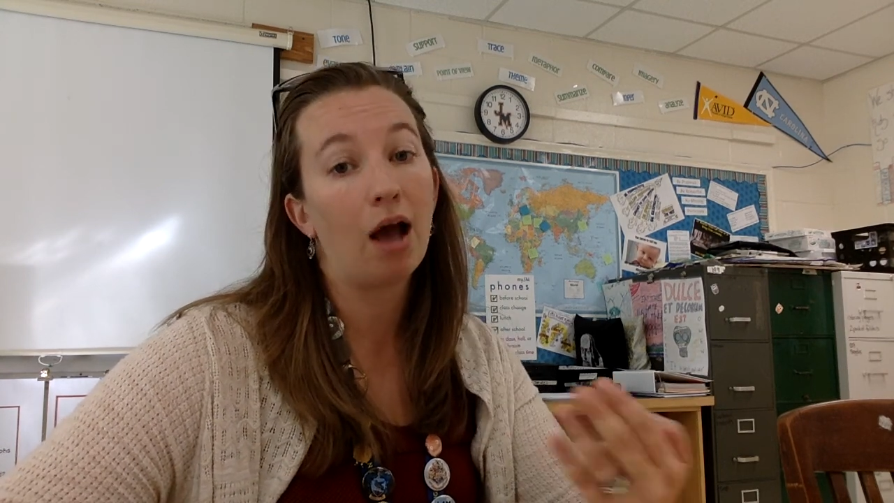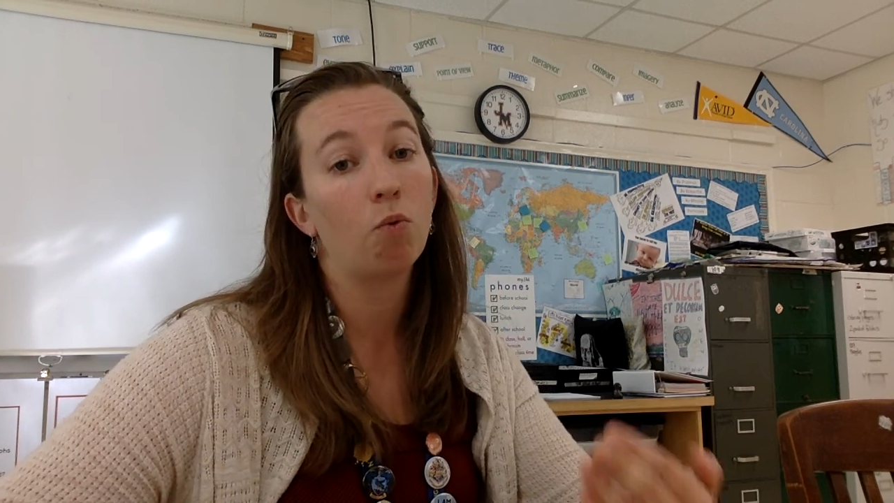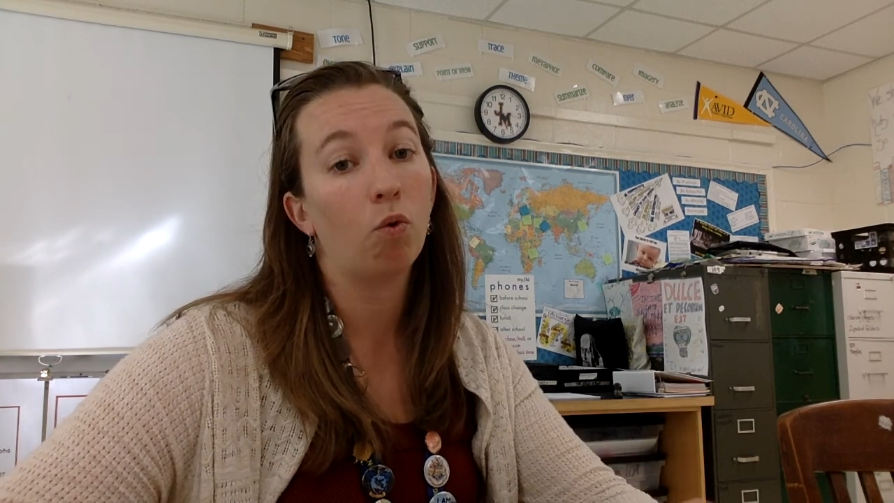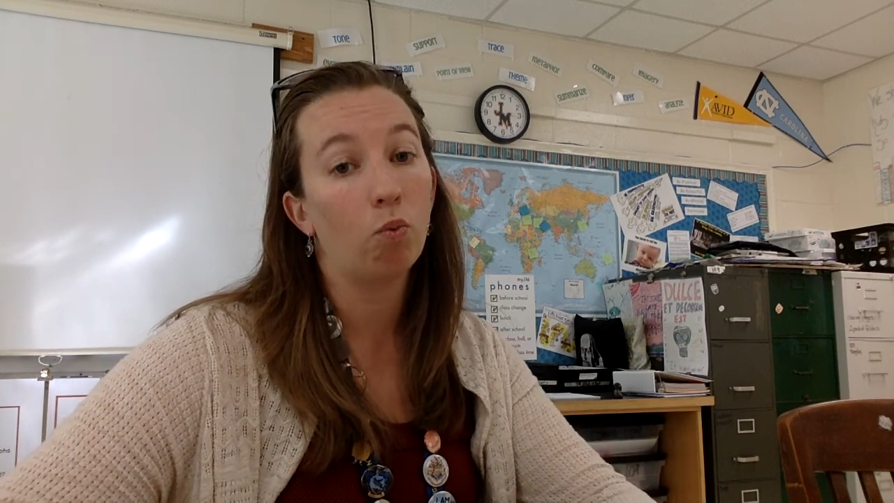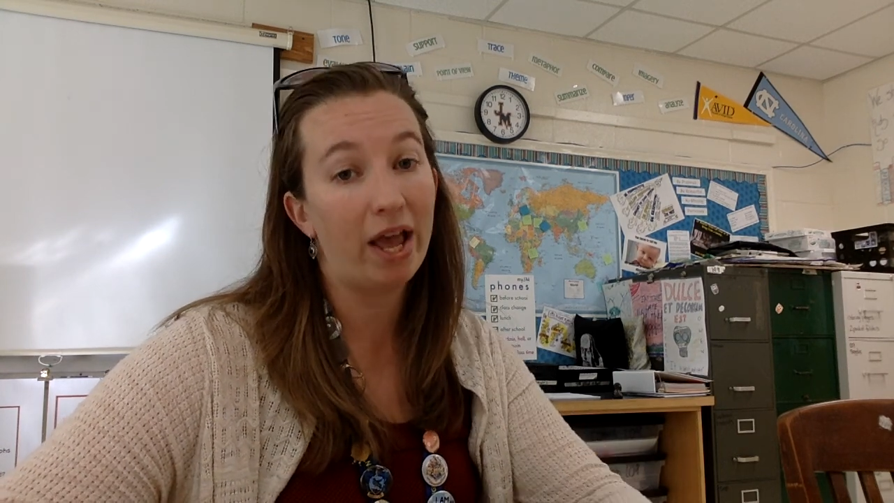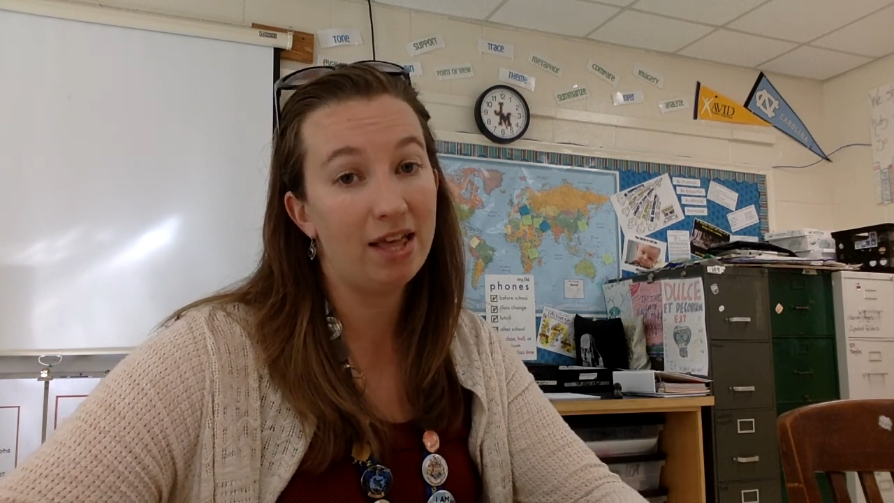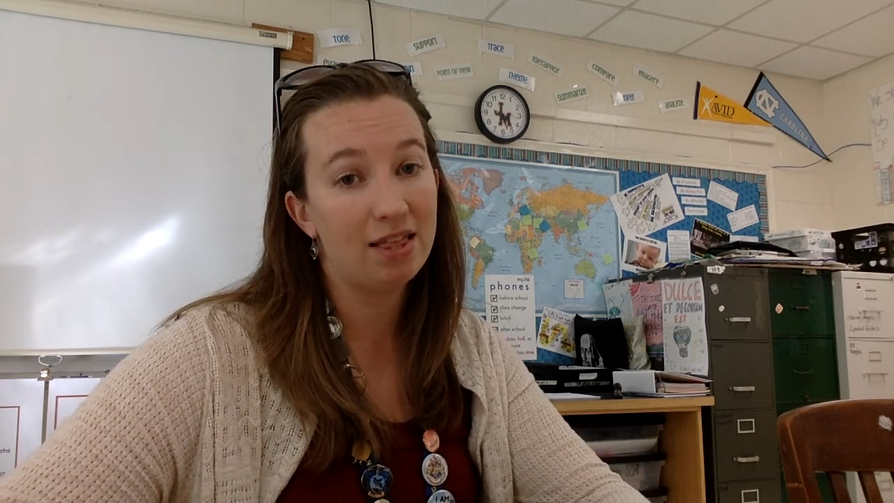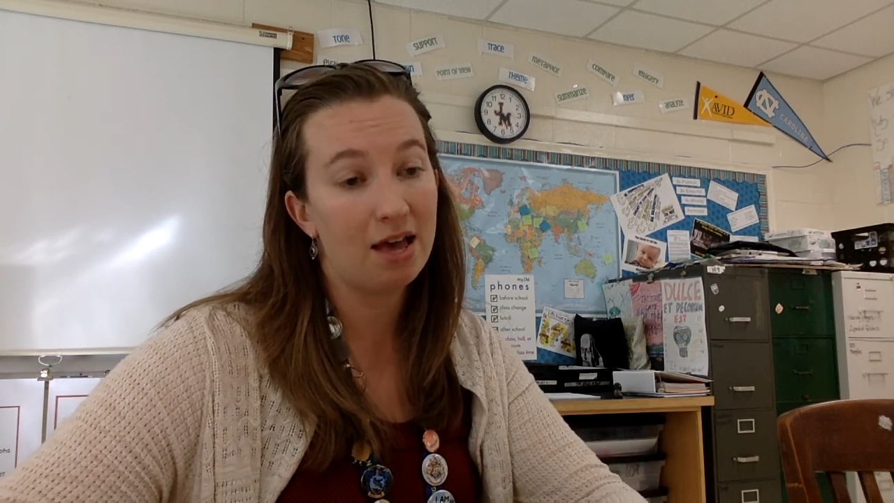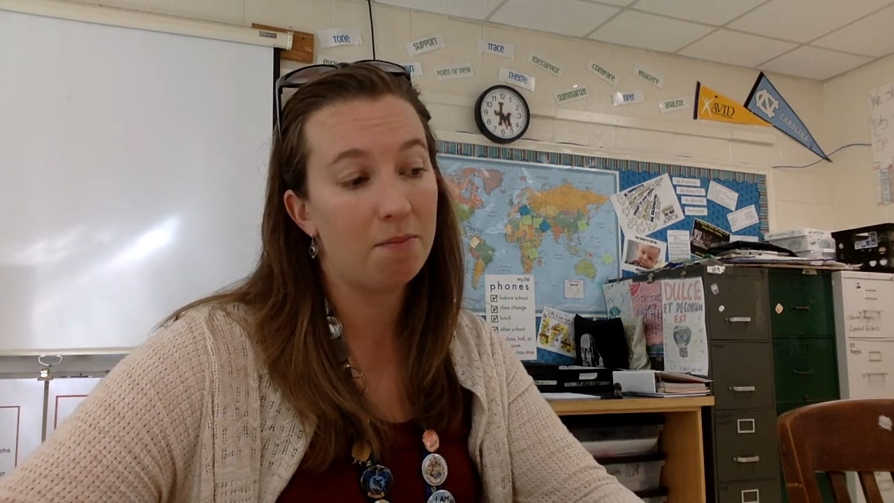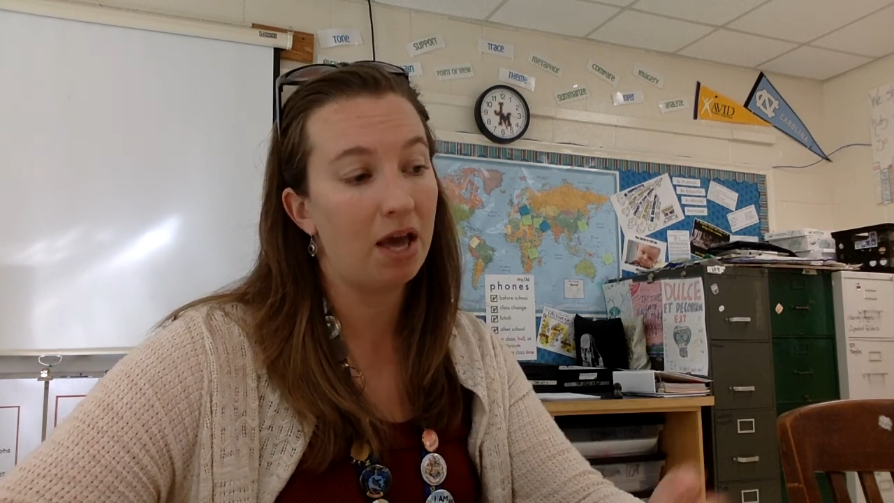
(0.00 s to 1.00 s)
I will weigh
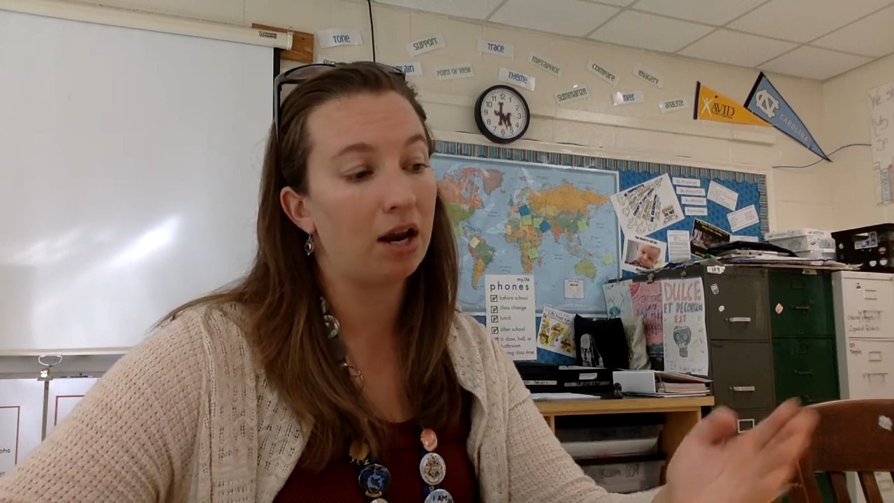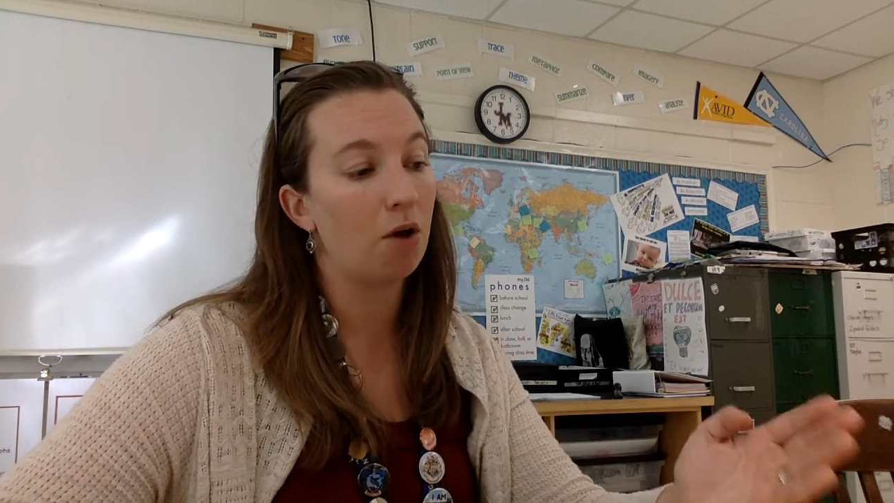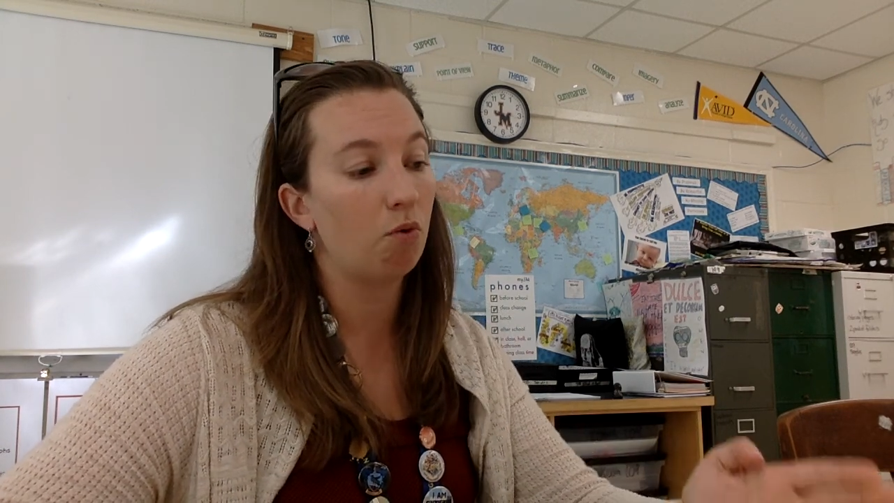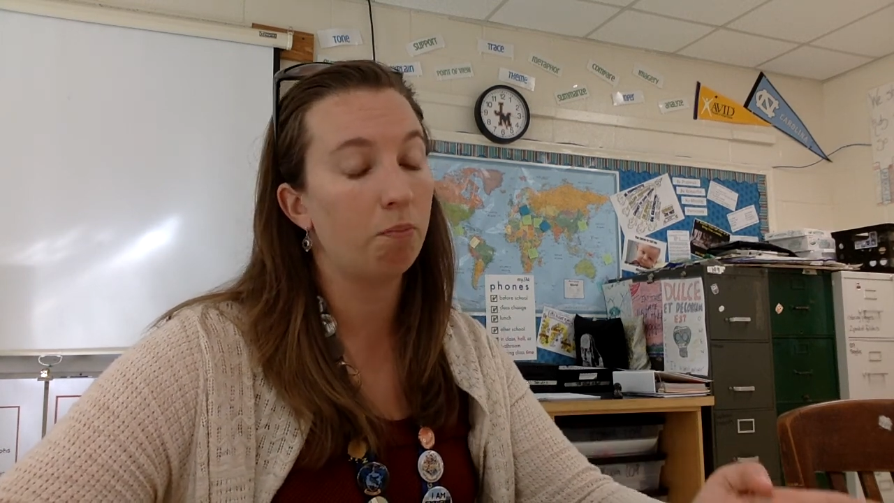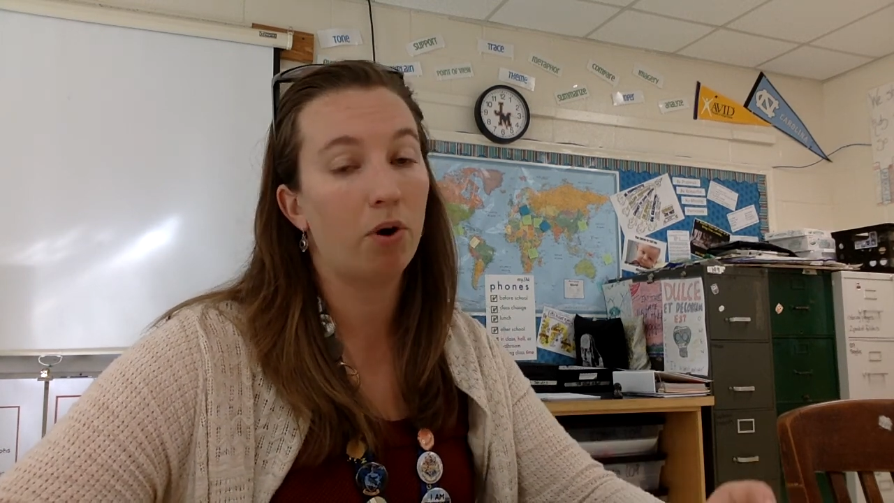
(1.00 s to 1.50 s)
them and I will